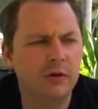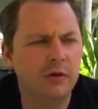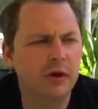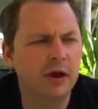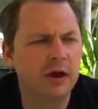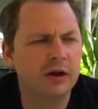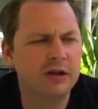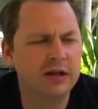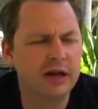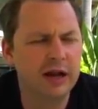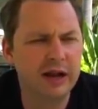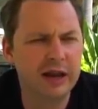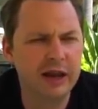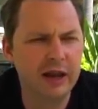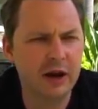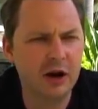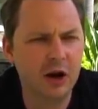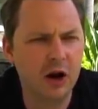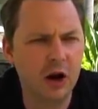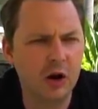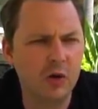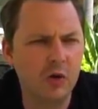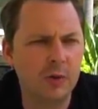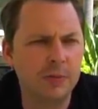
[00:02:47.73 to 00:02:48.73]
a dedicated
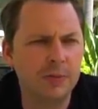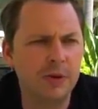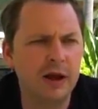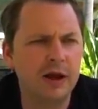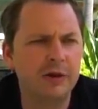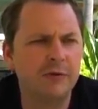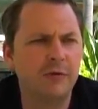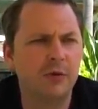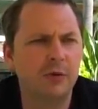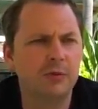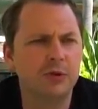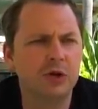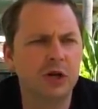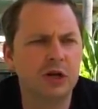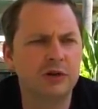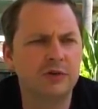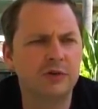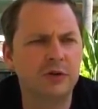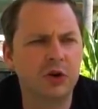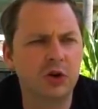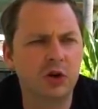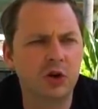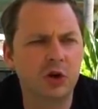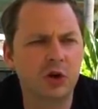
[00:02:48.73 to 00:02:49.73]
hardware platform just
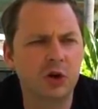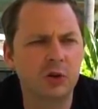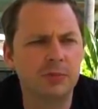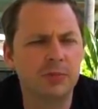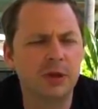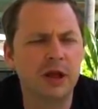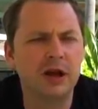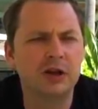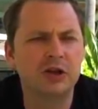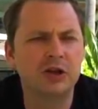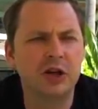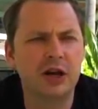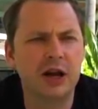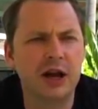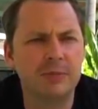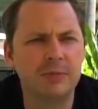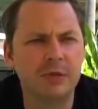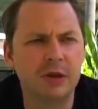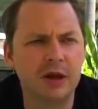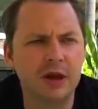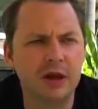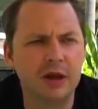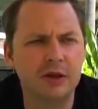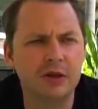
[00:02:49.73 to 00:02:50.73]
for your blockchain
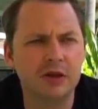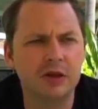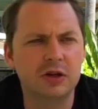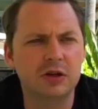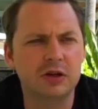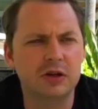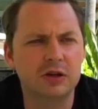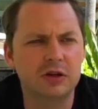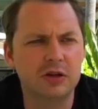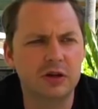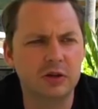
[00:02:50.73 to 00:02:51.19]
applications.